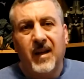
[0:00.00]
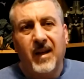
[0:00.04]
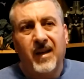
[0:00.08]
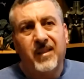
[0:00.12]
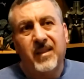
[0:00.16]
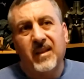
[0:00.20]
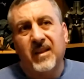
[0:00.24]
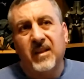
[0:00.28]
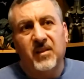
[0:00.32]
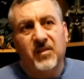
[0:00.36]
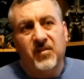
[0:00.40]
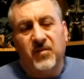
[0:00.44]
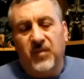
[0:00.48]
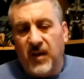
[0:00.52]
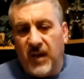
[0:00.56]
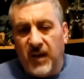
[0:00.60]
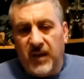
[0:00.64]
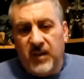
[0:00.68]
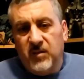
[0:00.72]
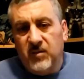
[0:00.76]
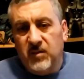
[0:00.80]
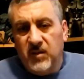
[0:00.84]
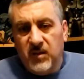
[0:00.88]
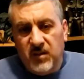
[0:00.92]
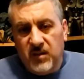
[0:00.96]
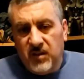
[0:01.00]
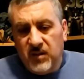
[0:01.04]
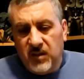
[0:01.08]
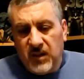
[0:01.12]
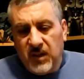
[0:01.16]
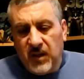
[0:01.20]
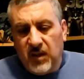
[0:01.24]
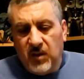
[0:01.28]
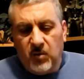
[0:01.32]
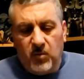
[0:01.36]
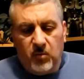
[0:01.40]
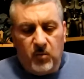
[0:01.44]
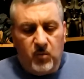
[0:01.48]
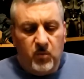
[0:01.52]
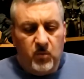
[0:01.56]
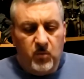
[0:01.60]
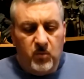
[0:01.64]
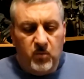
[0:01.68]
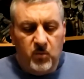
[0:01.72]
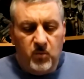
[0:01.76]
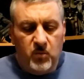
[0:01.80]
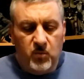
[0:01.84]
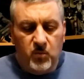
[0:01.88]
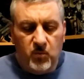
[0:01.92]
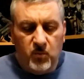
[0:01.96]
I think it's fine,
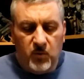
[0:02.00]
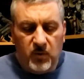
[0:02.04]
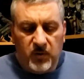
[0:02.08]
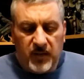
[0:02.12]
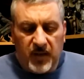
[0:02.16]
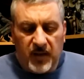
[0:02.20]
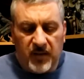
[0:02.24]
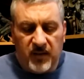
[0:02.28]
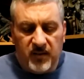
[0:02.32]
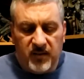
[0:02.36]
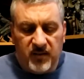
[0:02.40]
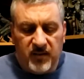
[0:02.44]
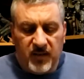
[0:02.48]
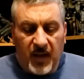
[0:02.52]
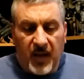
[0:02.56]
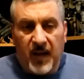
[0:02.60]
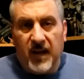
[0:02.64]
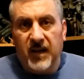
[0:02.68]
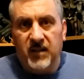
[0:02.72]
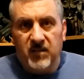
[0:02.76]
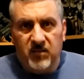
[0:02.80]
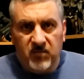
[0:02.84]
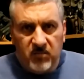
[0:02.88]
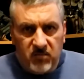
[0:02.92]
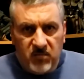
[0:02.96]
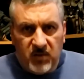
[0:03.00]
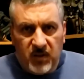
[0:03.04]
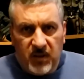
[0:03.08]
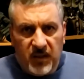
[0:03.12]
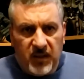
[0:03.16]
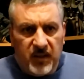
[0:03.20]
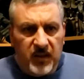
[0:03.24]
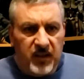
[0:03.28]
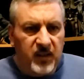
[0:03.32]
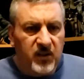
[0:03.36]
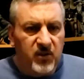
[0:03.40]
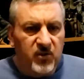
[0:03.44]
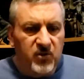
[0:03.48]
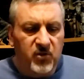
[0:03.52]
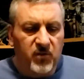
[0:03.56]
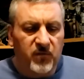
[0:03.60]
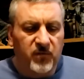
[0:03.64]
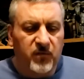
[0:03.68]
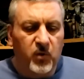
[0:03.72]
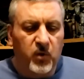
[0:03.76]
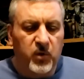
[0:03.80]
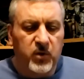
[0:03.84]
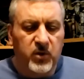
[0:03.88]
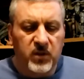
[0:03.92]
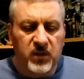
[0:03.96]
that it's not in English,
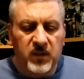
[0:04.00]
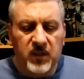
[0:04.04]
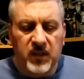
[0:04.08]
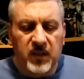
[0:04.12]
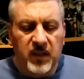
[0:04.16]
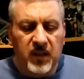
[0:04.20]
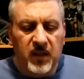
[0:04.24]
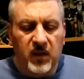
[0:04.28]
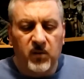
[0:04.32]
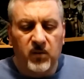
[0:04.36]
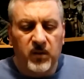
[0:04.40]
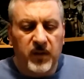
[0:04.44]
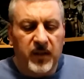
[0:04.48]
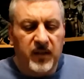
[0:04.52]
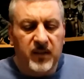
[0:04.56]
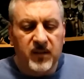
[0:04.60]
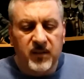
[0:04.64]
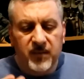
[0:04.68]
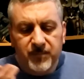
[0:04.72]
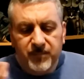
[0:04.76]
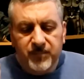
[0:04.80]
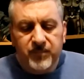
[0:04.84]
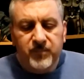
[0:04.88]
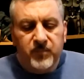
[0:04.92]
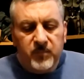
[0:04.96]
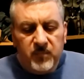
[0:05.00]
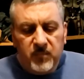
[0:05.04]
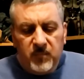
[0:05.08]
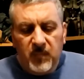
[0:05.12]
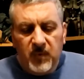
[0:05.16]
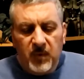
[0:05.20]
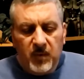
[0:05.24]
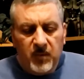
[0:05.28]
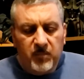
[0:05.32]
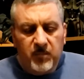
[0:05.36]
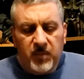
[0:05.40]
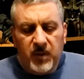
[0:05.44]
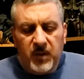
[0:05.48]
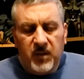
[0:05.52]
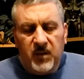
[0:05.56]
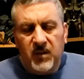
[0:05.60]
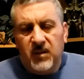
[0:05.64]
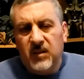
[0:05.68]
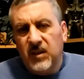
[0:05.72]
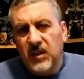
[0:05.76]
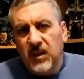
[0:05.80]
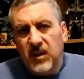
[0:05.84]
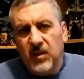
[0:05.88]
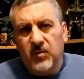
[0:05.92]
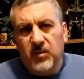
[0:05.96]
unfortunately, but,
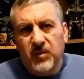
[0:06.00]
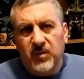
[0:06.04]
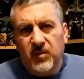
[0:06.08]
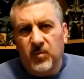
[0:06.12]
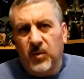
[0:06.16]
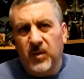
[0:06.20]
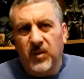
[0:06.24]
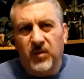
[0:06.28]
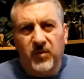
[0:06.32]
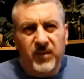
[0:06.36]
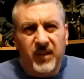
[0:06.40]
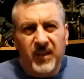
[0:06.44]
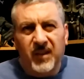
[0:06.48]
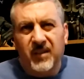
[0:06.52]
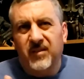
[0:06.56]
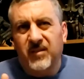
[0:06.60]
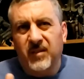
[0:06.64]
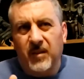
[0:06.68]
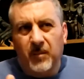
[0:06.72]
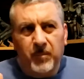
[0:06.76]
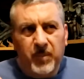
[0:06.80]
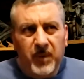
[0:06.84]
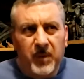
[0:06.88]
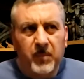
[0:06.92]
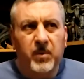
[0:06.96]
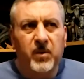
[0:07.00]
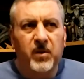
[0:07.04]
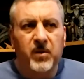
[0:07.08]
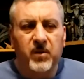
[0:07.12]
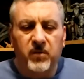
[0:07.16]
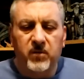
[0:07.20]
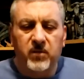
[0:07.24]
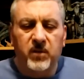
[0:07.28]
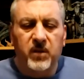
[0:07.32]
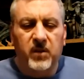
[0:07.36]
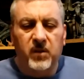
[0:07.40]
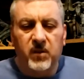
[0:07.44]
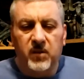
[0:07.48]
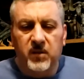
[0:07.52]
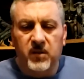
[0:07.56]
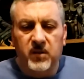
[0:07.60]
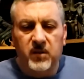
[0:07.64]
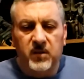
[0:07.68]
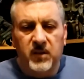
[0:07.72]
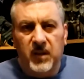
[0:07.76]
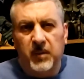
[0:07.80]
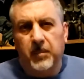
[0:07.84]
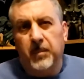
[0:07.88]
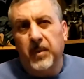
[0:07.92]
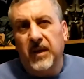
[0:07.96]
it's one of those things some people are a little
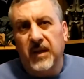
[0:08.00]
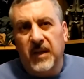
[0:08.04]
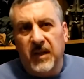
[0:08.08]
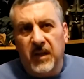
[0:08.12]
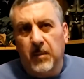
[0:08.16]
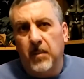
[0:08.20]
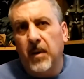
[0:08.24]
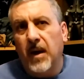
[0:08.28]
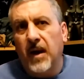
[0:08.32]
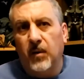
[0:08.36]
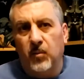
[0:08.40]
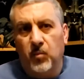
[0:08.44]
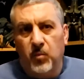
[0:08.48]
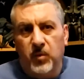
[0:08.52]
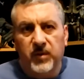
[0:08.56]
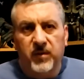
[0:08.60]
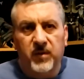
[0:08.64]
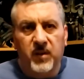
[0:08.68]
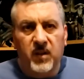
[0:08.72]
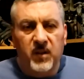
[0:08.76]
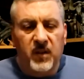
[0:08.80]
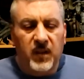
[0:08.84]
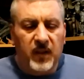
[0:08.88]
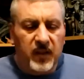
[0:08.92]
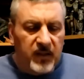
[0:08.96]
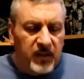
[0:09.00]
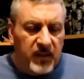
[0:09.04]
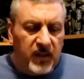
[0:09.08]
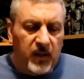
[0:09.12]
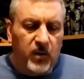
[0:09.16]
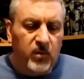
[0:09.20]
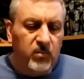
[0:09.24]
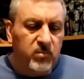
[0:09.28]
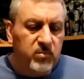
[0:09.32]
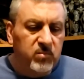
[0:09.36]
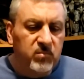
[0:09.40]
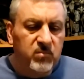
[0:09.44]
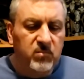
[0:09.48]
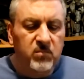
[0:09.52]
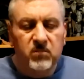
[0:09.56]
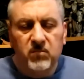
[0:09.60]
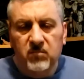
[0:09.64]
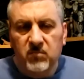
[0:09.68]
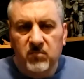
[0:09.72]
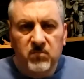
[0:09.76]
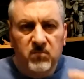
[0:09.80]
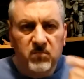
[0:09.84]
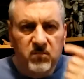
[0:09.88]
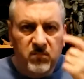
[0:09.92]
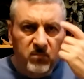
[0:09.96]
nitpicky about with,
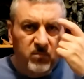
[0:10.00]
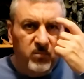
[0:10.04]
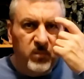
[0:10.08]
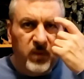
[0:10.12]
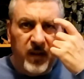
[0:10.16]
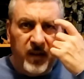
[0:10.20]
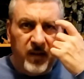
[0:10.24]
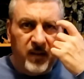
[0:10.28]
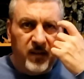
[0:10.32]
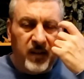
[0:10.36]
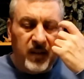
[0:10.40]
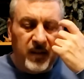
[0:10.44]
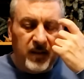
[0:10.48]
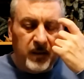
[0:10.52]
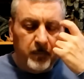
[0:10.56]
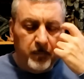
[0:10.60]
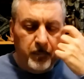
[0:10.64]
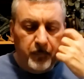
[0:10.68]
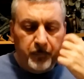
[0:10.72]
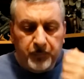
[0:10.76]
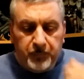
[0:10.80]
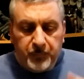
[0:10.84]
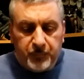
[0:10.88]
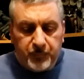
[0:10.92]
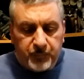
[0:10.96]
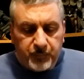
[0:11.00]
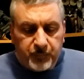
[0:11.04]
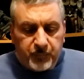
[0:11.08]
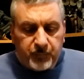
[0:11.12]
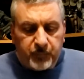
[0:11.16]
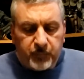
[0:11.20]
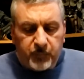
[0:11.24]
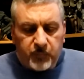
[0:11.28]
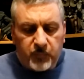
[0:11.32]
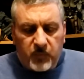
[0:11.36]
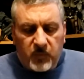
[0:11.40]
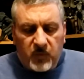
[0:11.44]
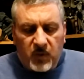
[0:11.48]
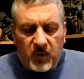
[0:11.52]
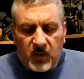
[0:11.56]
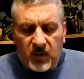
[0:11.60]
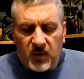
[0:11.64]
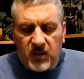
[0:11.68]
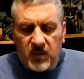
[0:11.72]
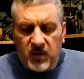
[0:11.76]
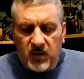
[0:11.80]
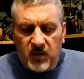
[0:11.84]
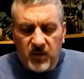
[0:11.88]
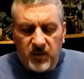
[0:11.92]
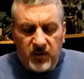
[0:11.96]
with anything.
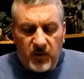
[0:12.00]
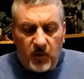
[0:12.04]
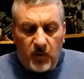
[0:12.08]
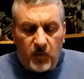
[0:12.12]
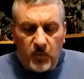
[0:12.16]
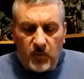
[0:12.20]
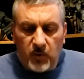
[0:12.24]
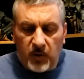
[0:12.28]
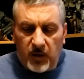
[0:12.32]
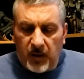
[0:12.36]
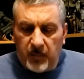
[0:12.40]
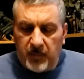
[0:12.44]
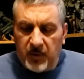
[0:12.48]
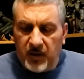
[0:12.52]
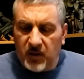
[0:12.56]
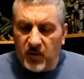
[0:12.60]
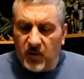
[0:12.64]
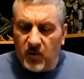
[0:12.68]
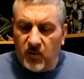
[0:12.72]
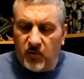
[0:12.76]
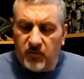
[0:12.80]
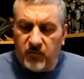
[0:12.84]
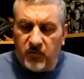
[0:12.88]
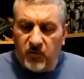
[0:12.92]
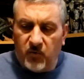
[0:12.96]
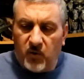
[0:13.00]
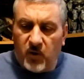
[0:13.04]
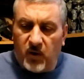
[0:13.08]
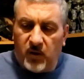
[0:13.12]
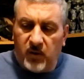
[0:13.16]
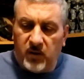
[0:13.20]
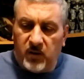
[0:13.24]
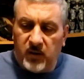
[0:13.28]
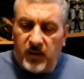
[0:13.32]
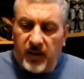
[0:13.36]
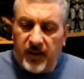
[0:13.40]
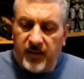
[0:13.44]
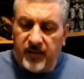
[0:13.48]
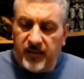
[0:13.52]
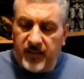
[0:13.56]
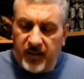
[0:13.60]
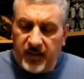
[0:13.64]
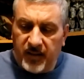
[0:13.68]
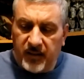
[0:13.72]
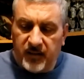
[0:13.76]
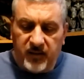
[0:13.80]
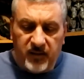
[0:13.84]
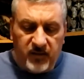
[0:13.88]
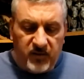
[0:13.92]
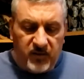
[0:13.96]
So, overall, I
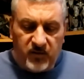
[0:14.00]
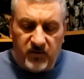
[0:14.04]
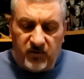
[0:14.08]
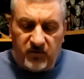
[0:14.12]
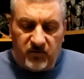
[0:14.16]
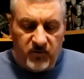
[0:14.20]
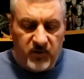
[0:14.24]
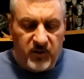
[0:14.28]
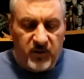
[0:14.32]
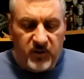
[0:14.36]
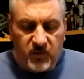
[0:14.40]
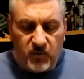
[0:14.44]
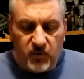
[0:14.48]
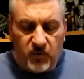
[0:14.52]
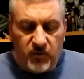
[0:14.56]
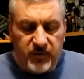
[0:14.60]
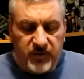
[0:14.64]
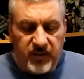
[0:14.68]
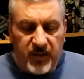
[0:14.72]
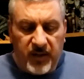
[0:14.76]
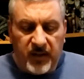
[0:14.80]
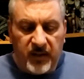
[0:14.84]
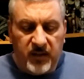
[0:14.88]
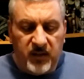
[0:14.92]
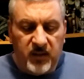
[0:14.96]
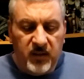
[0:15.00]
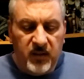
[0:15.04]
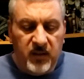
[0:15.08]
think this is a really cool set.